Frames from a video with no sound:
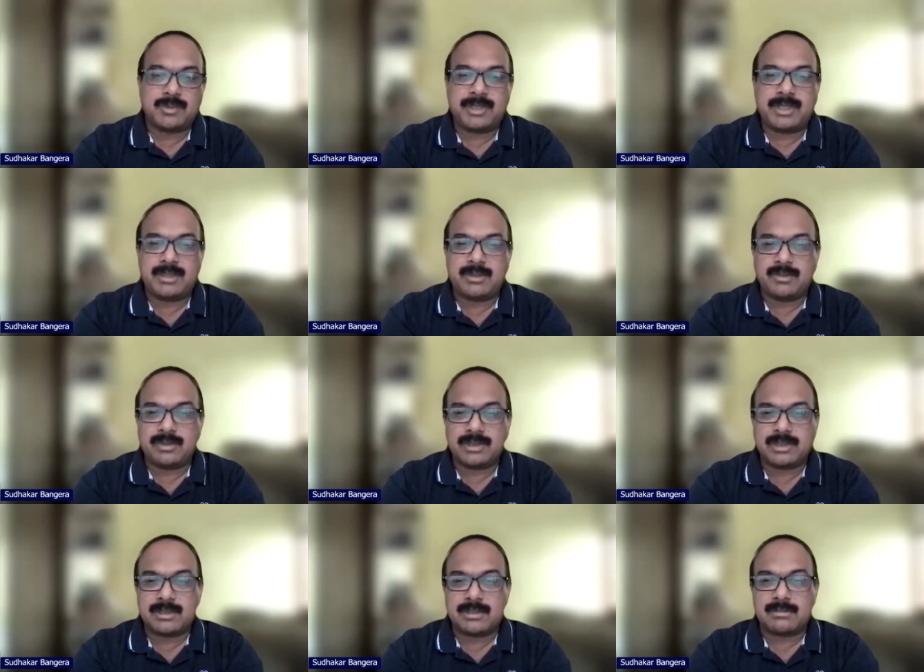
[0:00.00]
we know
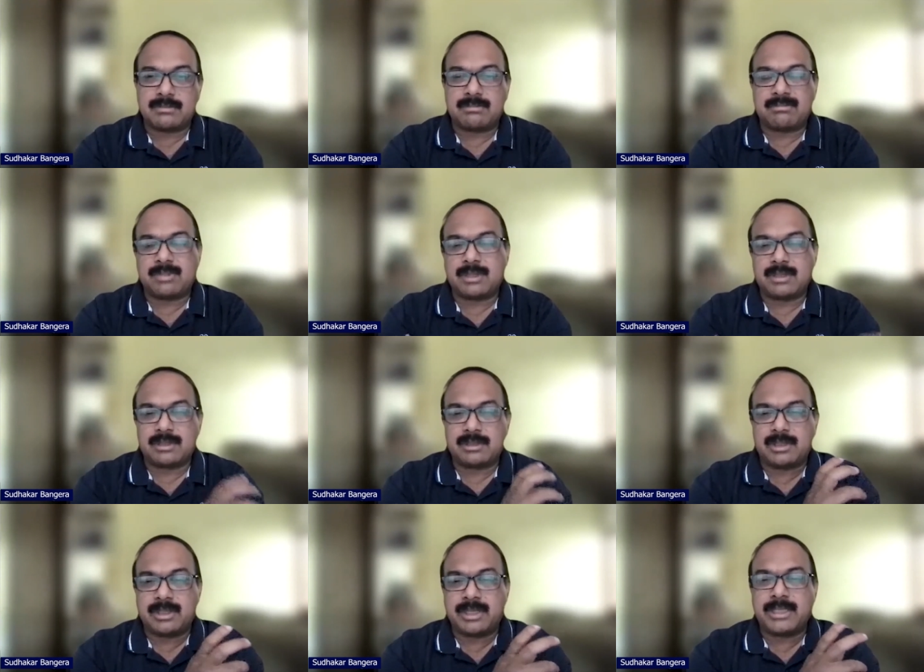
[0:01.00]
the uh,
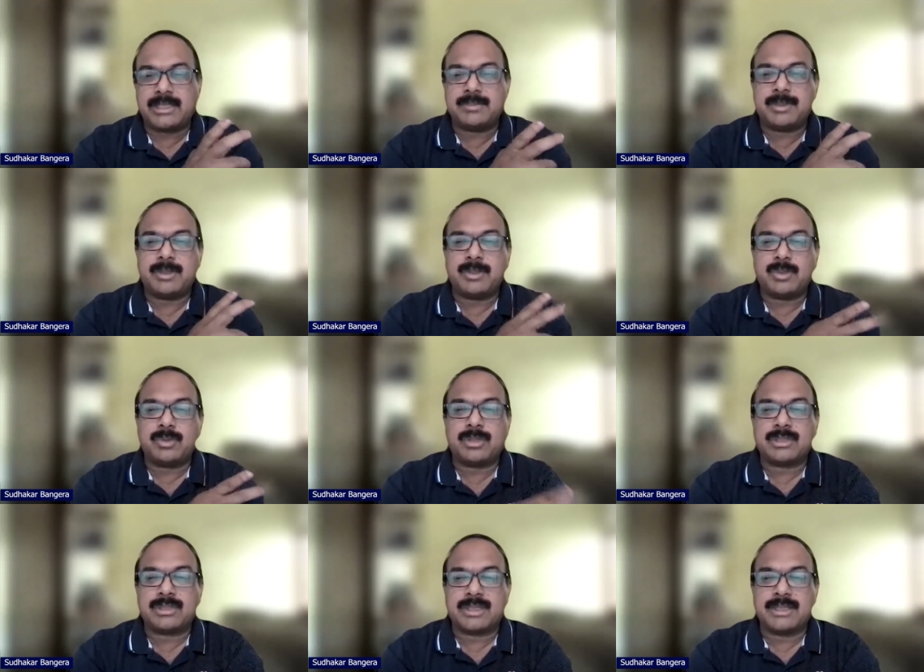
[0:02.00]
range between two or
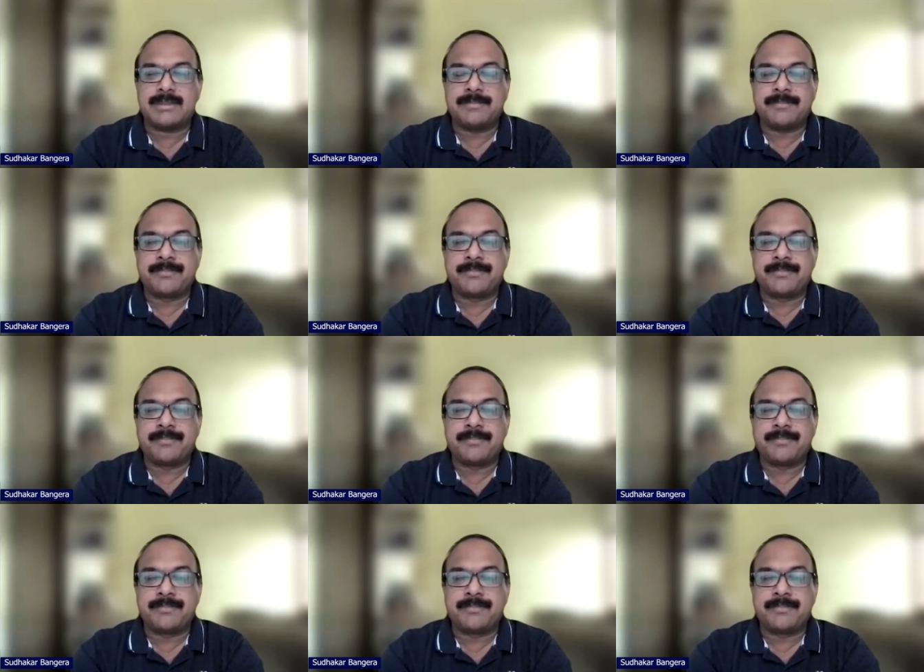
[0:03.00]
three,